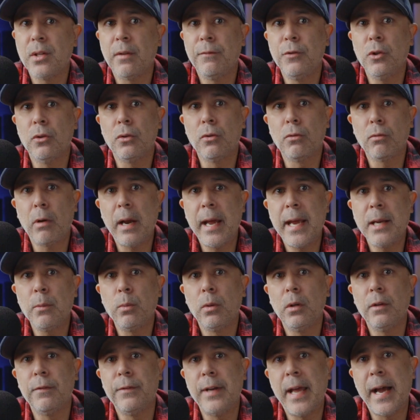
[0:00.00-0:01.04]
of your grade
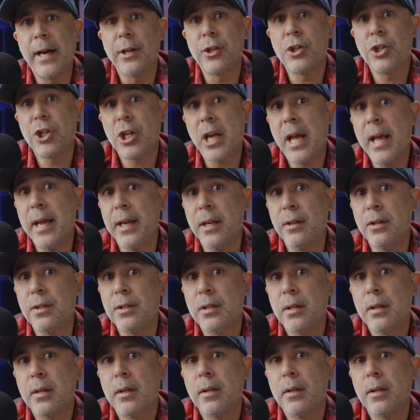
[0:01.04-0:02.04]
will have now changed,